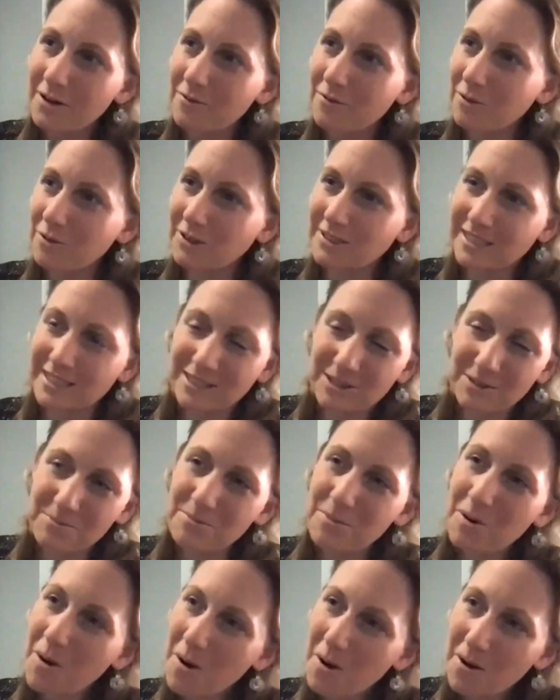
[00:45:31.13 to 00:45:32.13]
I've worked at the
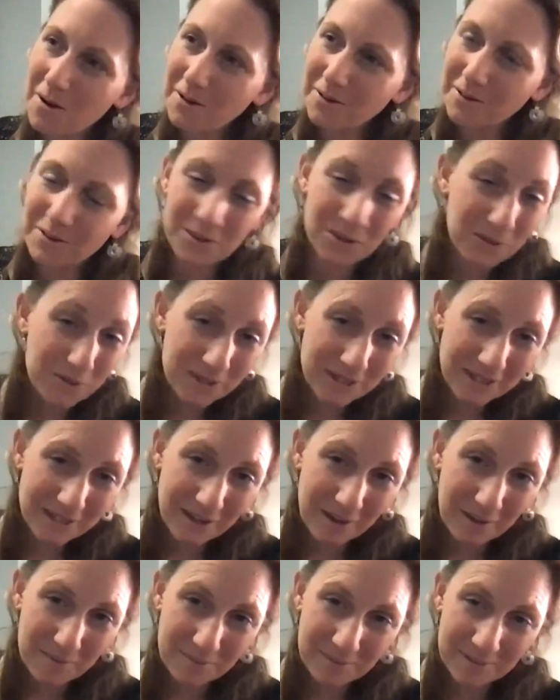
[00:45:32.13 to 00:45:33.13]
mall, clothing
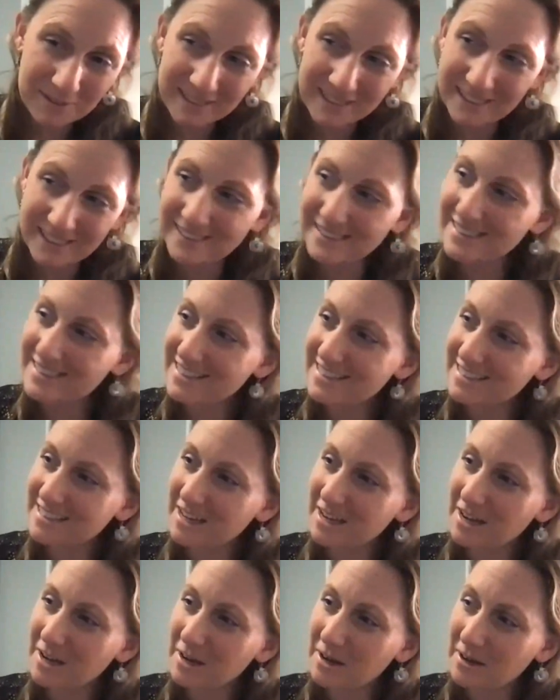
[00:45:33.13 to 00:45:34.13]
companies,
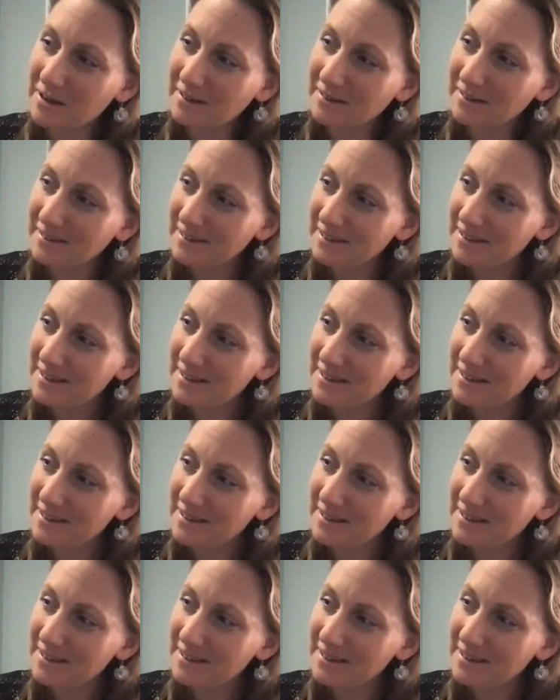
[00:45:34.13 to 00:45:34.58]
and